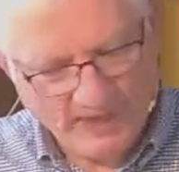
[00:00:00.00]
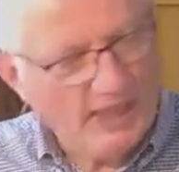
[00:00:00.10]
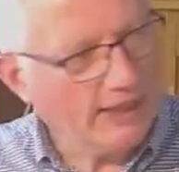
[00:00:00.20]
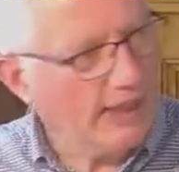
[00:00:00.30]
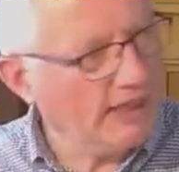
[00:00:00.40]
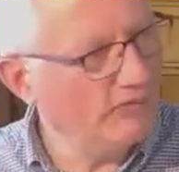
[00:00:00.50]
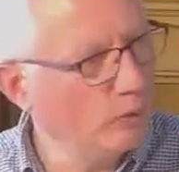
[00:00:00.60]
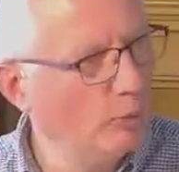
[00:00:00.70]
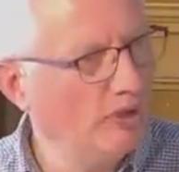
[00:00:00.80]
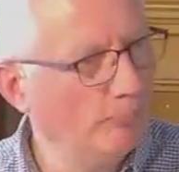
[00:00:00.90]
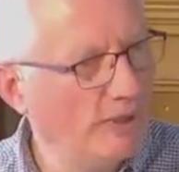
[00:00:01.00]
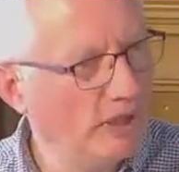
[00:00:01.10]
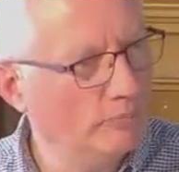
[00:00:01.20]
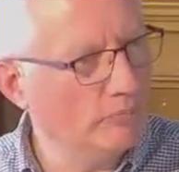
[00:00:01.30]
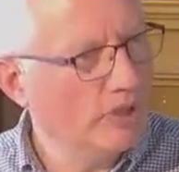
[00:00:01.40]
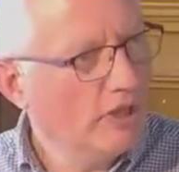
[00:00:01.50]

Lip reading: And even when Balaam